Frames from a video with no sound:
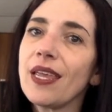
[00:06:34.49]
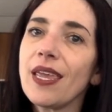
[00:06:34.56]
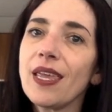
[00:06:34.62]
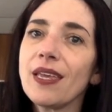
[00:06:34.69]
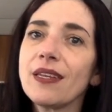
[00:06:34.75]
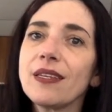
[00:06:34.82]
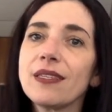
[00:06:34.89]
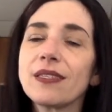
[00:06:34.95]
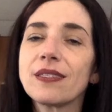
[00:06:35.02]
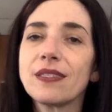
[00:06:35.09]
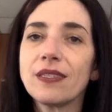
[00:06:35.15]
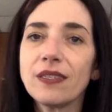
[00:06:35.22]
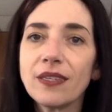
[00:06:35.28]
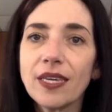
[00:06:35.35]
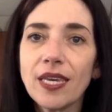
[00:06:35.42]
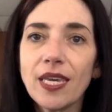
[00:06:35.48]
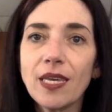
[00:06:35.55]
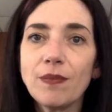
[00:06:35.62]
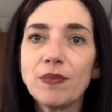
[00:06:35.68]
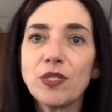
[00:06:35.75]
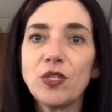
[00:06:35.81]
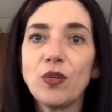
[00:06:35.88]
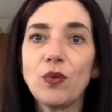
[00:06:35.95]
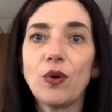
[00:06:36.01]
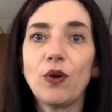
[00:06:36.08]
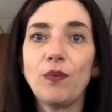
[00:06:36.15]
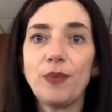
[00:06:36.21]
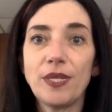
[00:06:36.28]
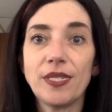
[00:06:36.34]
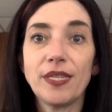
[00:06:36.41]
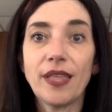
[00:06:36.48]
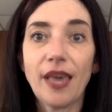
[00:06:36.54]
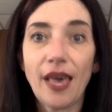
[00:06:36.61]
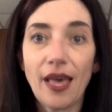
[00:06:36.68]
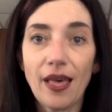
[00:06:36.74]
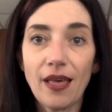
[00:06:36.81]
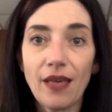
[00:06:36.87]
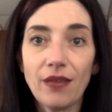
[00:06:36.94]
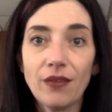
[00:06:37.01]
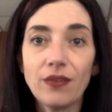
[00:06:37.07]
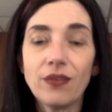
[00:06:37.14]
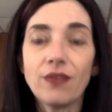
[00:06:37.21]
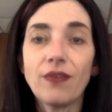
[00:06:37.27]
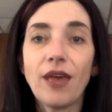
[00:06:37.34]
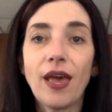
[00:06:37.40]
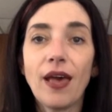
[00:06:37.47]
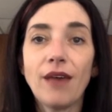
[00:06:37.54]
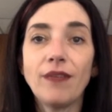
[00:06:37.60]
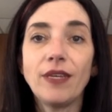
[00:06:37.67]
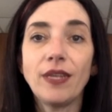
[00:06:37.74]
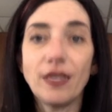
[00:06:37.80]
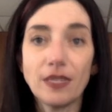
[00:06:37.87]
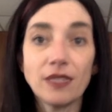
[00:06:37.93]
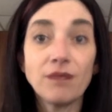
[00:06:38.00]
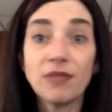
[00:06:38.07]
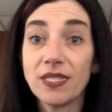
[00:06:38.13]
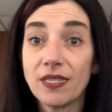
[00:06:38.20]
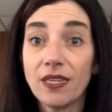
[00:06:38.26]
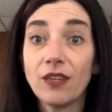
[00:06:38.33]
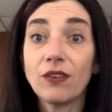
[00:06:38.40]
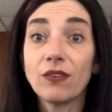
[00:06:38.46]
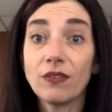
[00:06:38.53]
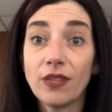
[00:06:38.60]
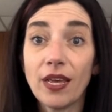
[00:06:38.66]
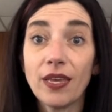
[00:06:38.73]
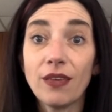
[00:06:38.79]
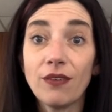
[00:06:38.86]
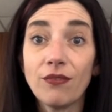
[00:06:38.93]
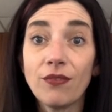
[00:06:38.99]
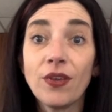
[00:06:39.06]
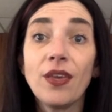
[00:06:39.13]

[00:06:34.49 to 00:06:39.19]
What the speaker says: and it still keeps you open to the health of having intimacy in your life